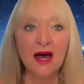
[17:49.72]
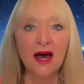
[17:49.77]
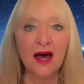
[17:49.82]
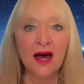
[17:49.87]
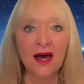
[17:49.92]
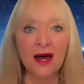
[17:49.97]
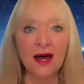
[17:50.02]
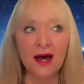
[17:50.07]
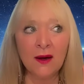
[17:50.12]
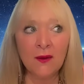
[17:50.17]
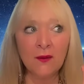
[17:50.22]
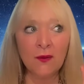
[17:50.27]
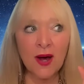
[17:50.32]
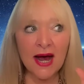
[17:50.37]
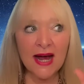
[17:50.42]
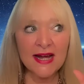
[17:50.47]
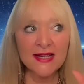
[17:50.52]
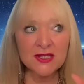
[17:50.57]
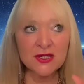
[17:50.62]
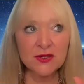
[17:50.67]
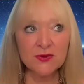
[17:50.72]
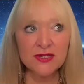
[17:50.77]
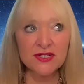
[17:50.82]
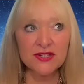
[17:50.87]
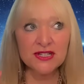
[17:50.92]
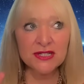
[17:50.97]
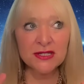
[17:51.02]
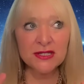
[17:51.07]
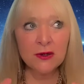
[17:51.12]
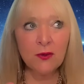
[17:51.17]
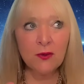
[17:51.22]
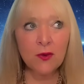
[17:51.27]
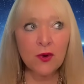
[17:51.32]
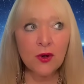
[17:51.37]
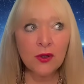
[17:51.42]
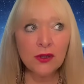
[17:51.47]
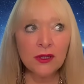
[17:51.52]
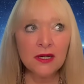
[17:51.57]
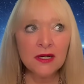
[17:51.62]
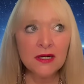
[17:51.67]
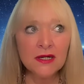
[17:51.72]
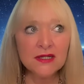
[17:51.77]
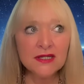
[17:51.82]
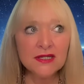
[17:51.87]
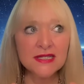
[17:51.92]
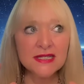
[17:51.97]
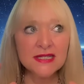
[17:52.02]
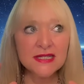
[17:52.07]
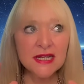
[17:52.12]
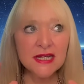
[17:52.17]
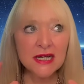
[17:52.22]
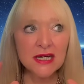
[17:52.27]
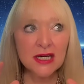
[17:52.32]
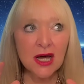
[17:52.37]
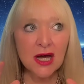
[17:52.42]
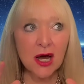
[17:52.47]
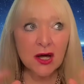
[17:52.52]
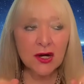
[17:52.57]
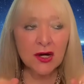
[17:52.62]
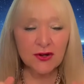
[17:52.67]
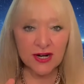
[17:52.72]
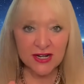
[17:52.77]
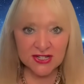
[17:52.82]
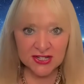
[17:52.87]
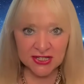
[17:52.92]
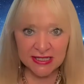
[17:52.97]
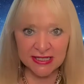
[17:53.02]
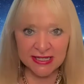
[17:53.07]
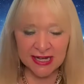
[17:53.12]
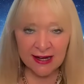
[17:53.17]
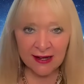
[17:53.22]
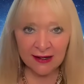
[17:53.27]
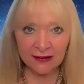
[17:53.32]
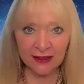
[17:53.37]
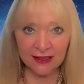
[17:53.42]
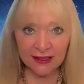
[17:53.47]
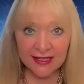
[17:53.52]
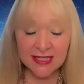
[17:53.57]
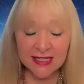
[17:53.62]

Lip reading: As the witches and the warlocks are crashing down,